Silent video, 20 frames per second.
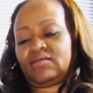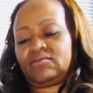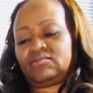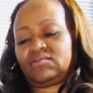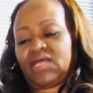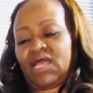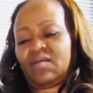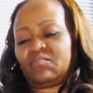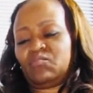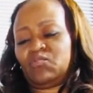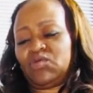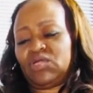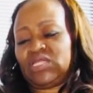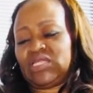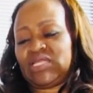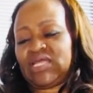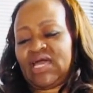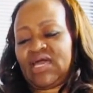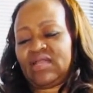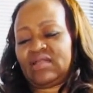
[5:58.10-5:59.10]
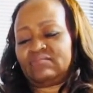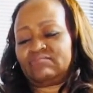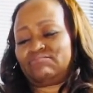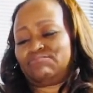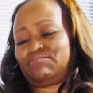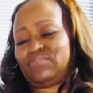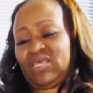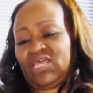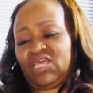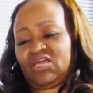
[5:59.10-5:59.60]
I'm really
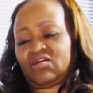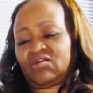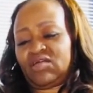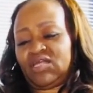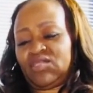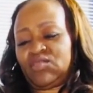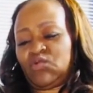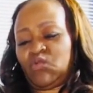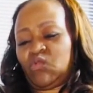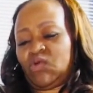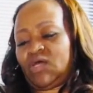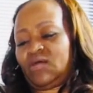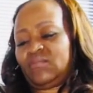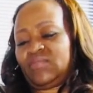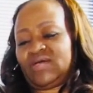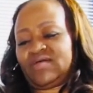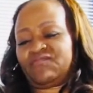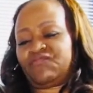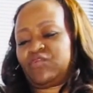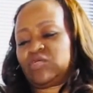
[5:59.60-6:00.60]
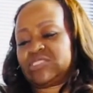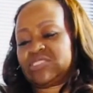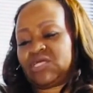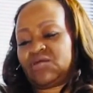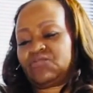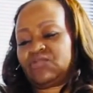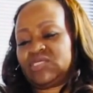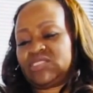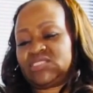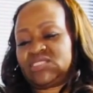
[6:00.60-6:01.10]
not big on either one. But for
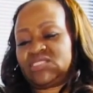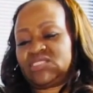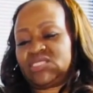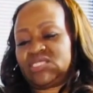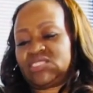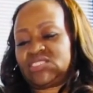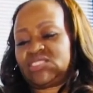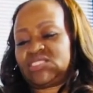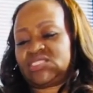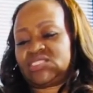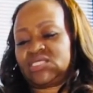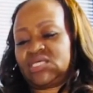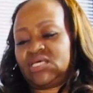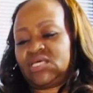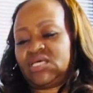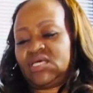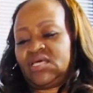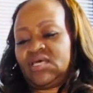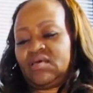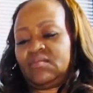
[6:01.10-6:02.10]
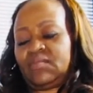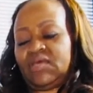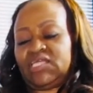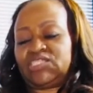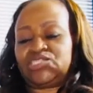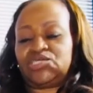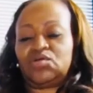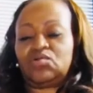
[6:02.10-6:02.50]
some reason, this bandeau